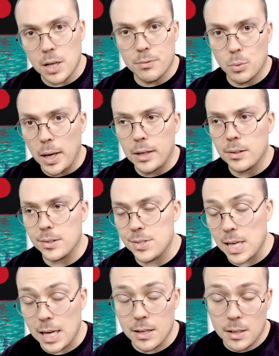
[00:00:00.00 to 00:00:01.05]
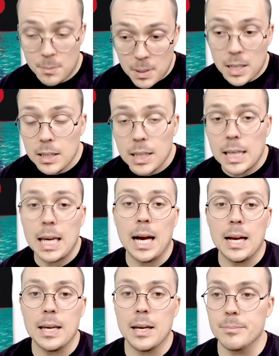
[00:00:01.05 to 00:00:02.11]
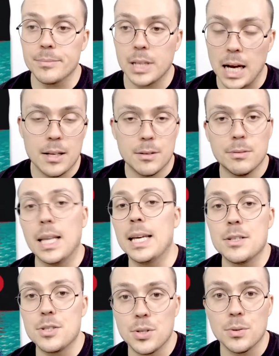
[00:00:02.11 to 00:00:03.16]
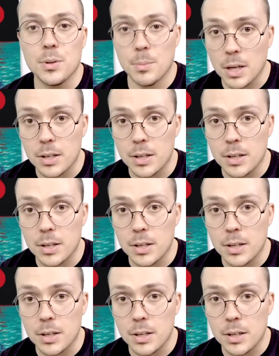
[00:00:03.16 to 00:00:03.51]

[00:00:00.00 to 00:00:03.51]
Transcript: Cover Records, and admittedly, I am kind of late to the